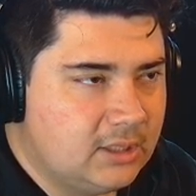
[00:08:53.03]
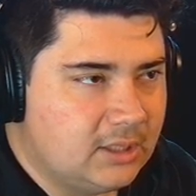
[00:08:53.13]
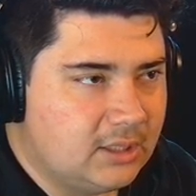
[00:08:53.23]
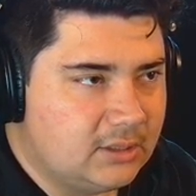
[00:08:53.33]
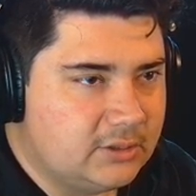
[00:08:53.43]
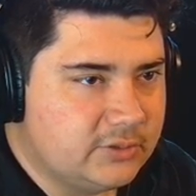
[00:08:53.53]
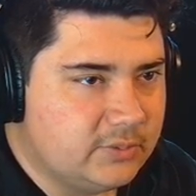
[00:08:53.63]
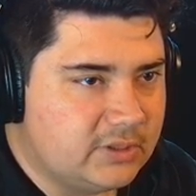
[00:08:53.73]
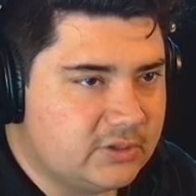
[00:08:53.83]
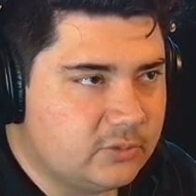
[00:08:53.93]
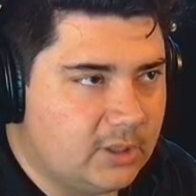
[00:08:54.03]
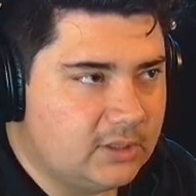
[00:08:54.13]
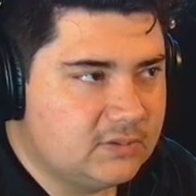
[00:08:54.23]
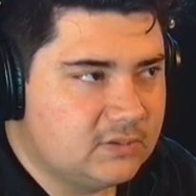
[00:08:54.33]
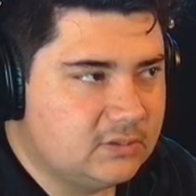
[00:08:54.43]
just with the
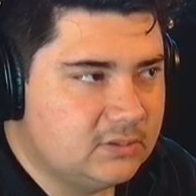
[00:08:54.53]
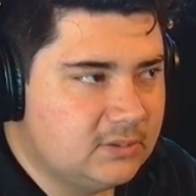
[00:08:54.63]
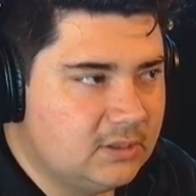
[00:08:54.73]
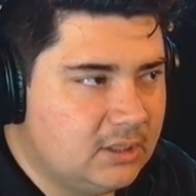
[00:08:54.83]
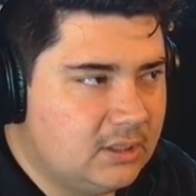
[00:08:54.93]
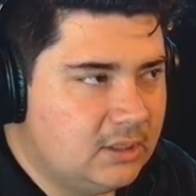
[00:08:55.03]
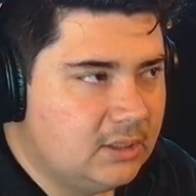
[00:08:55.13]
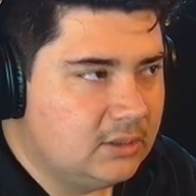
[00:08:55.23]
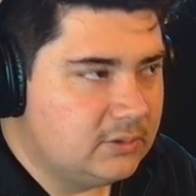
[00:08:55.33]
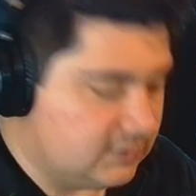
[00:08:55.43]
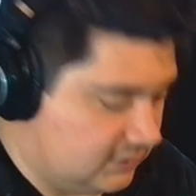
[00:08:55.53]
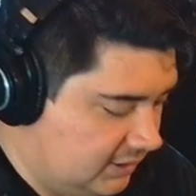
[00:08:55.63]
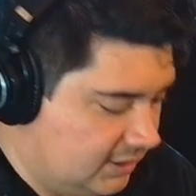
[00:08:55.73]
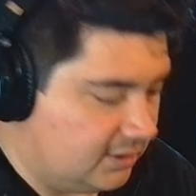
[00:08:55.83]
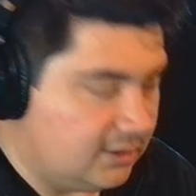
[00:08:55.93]
strings, just to kind